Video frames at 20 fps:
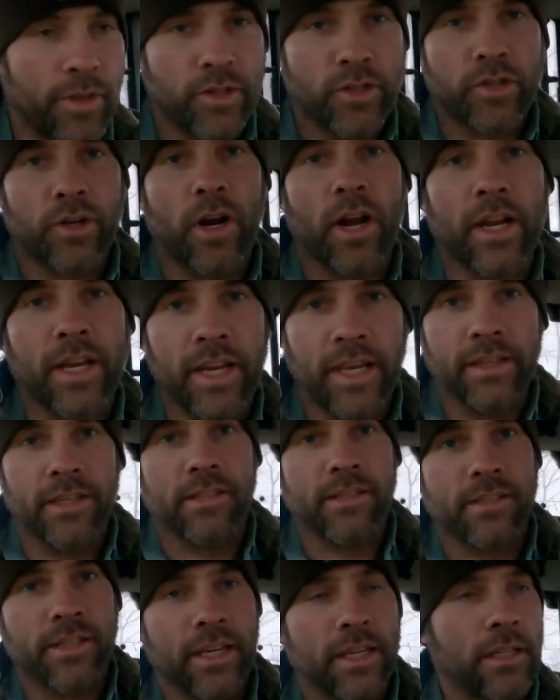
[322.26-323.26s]
truck and the
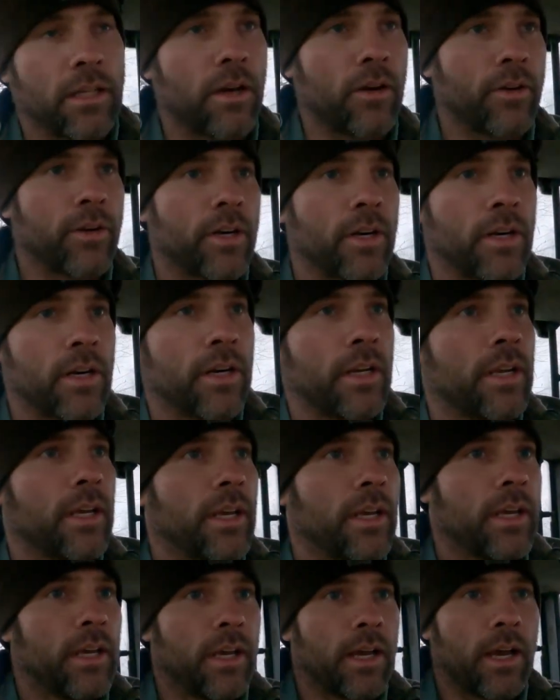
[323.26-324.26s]
skid loader,
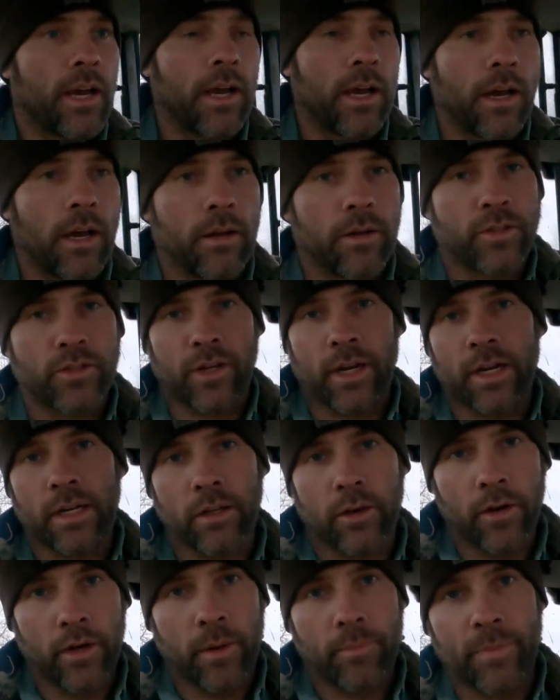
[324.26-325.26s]
try to
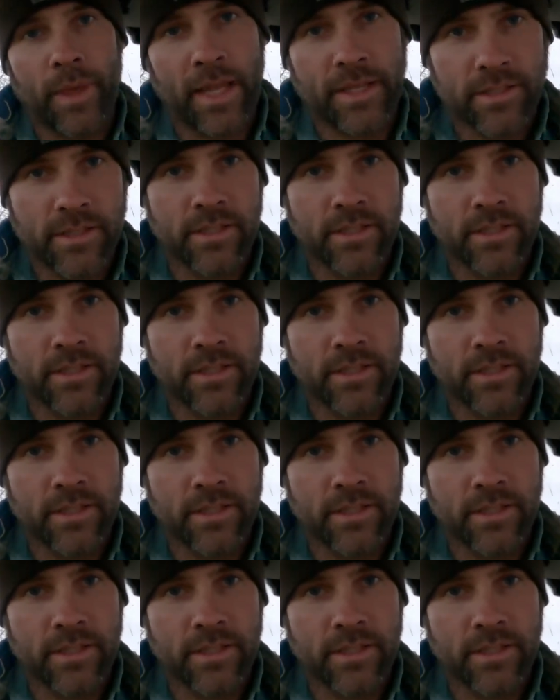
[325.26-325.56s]
load up that